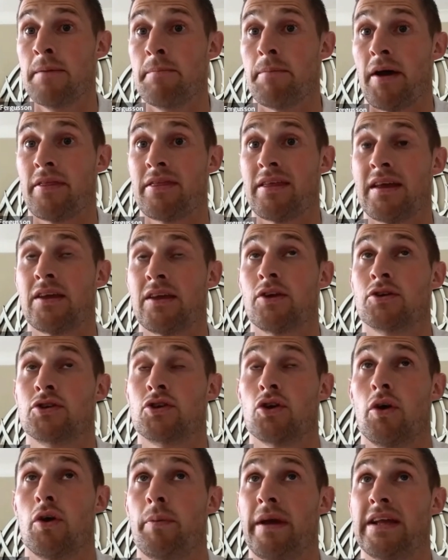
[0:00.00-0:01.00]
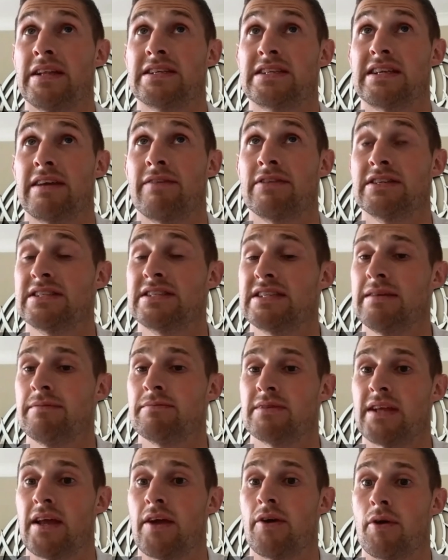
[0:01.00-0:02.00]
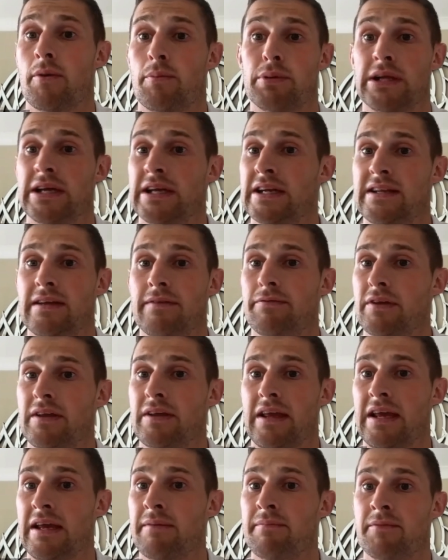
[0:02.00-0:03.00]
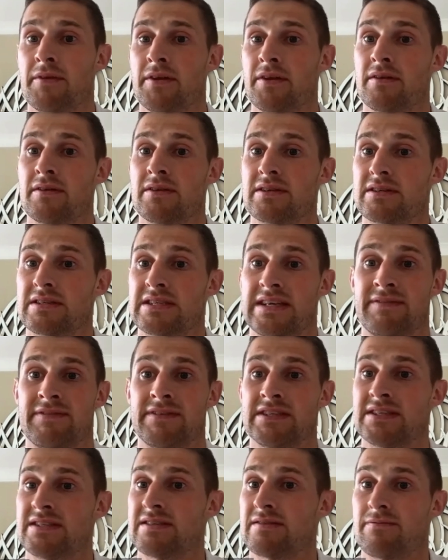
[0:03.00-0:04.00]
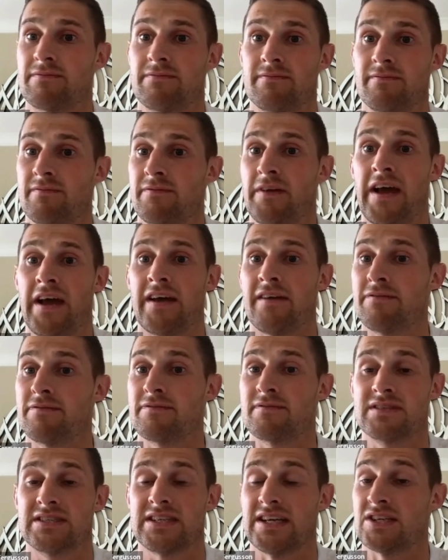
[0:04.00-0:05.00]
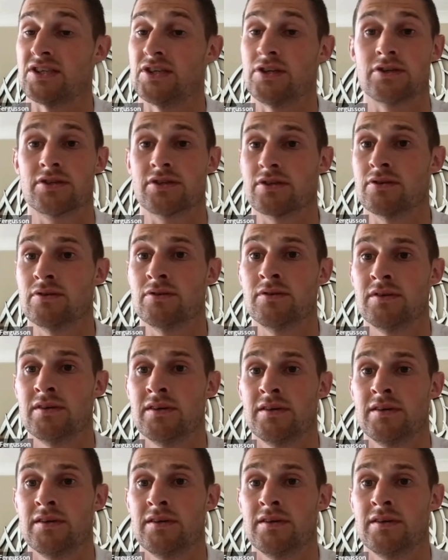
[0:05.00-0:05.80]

But I think your top end sevens team now are playing a different game than sevens 5-6 years ago.